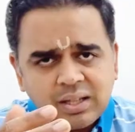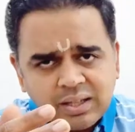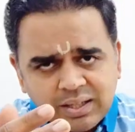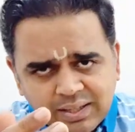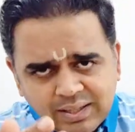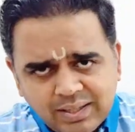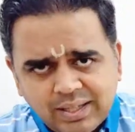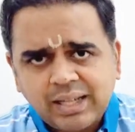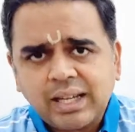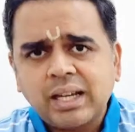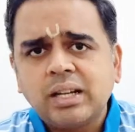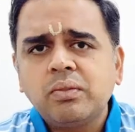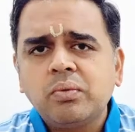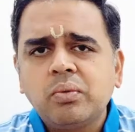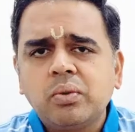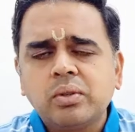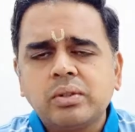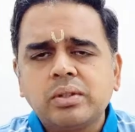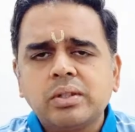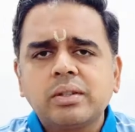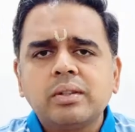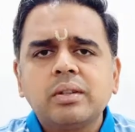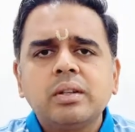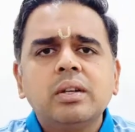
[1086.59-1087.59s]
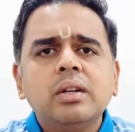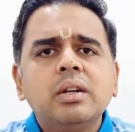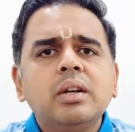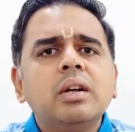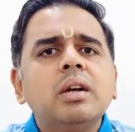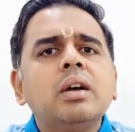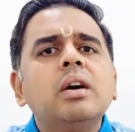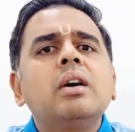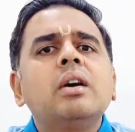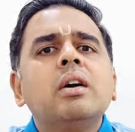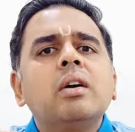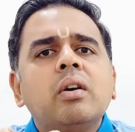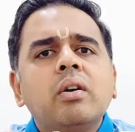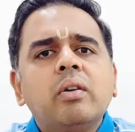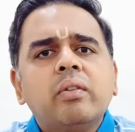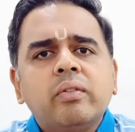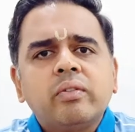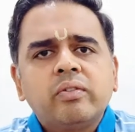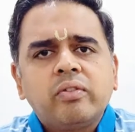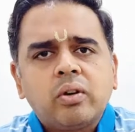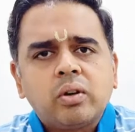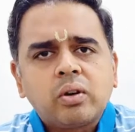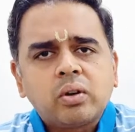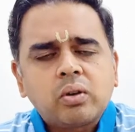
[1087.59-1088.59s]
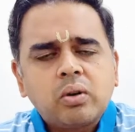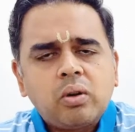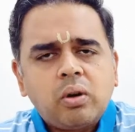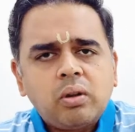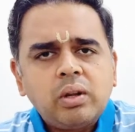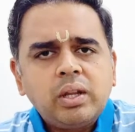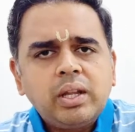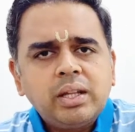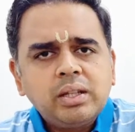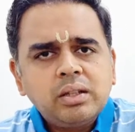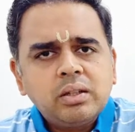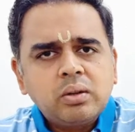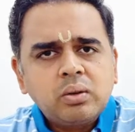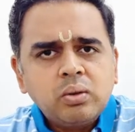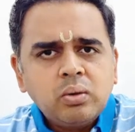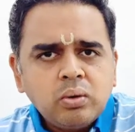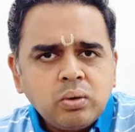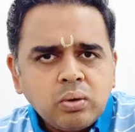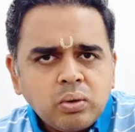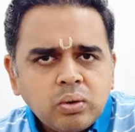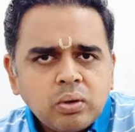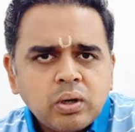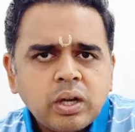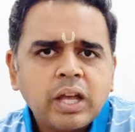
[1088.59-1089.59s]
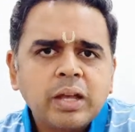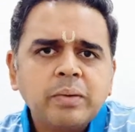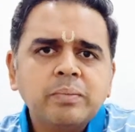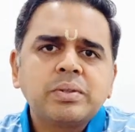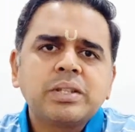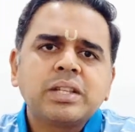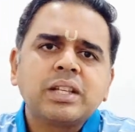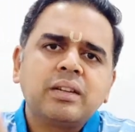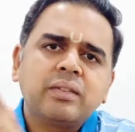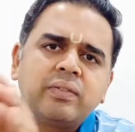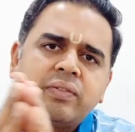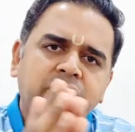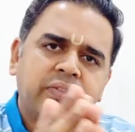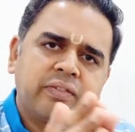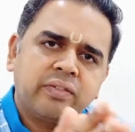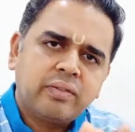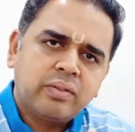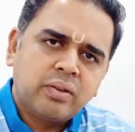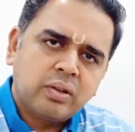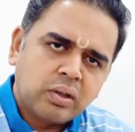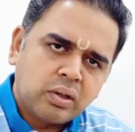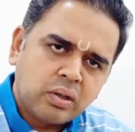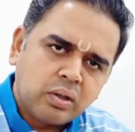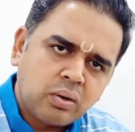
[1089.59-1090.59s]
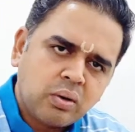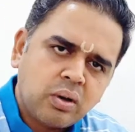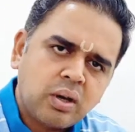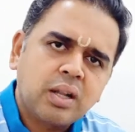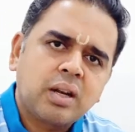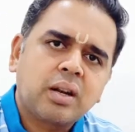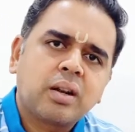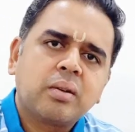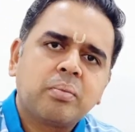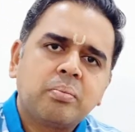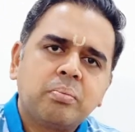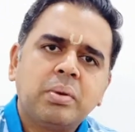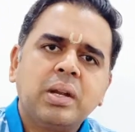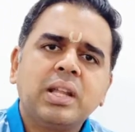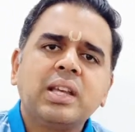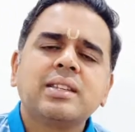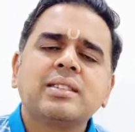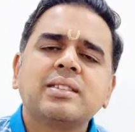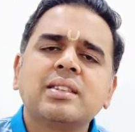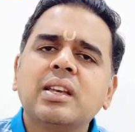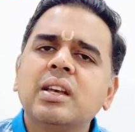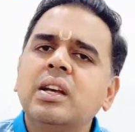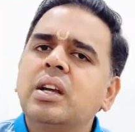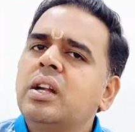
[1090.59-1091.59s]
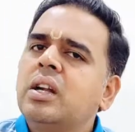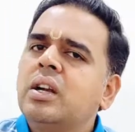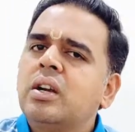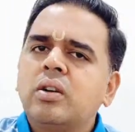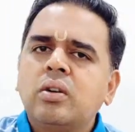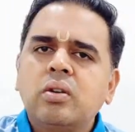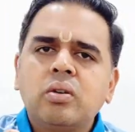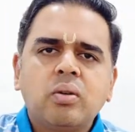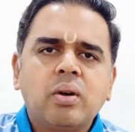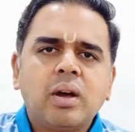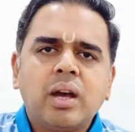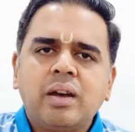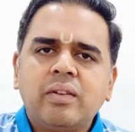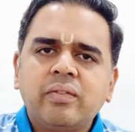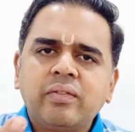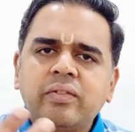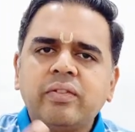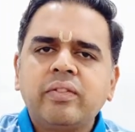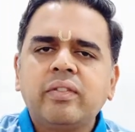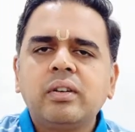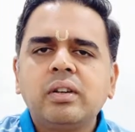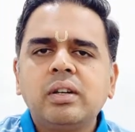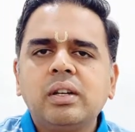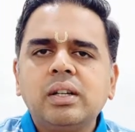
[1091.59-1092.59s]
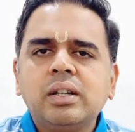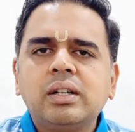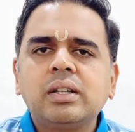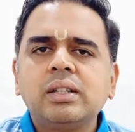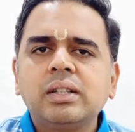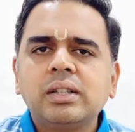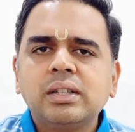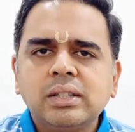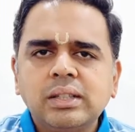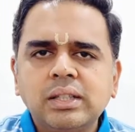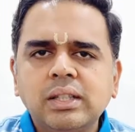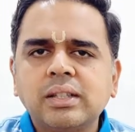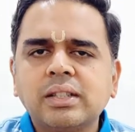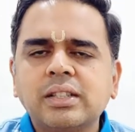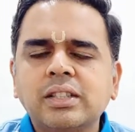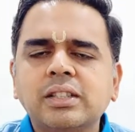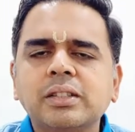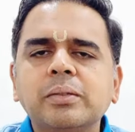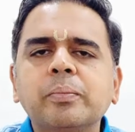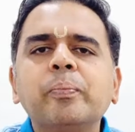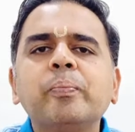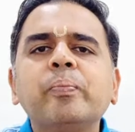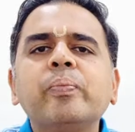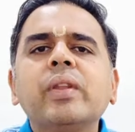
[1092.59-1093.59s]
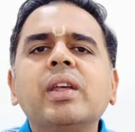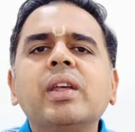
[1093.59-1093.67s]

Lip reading: The second was for calling the guru himself to her place to have a darshan.